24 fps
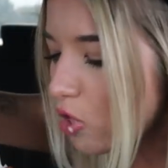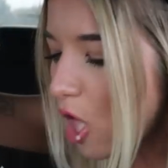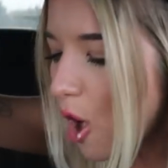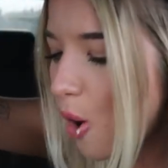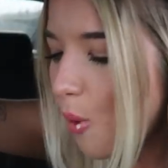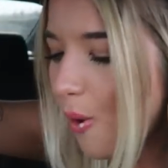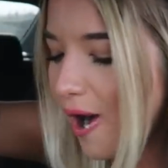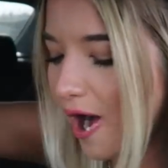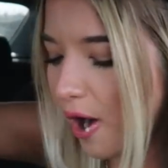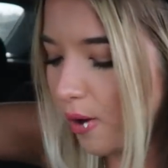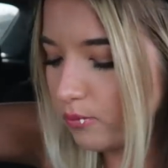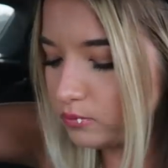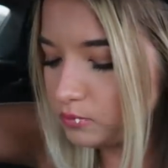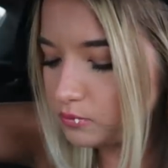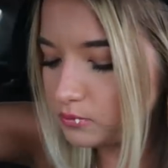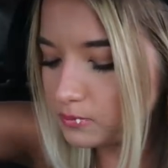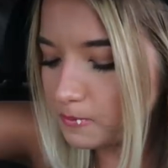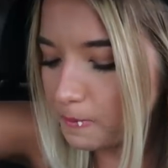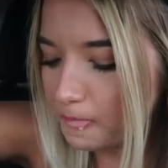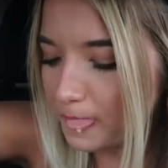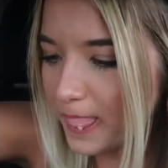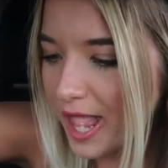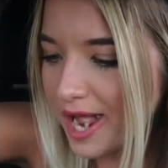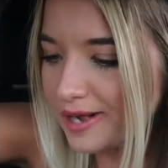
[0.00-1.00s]
Oh wow.
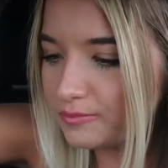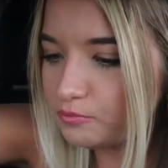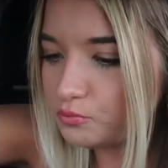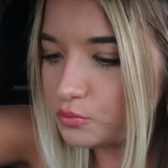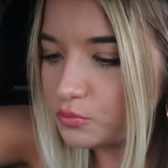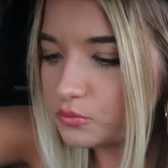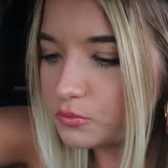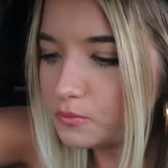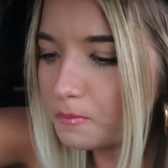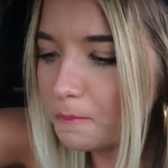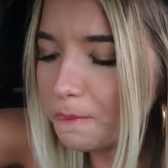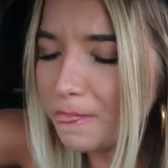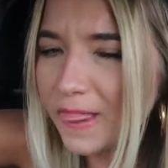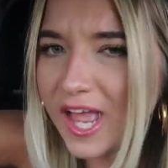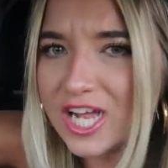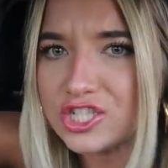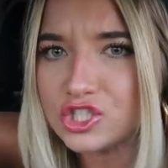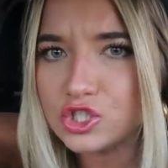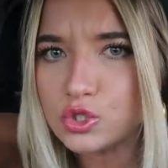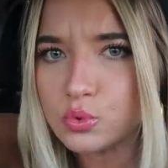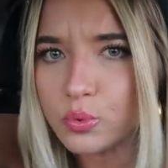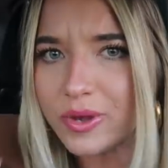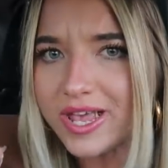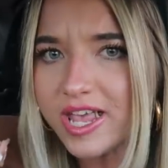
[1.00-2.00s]

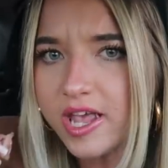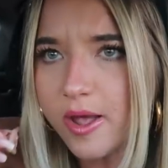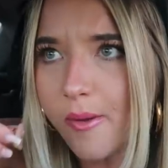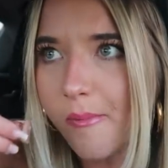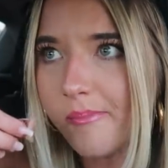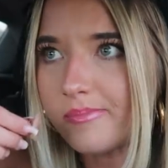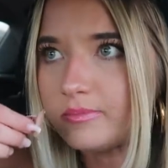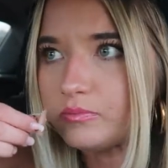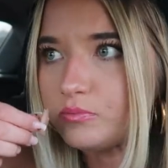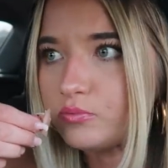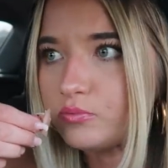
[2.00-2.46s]
It's sweet.